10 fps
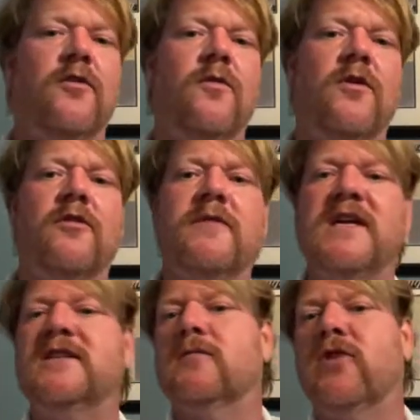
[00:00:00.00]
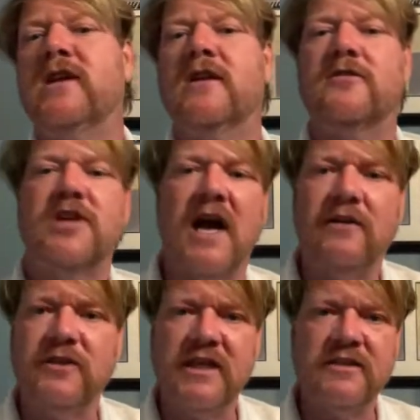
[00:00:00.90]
or needs to bring their child in.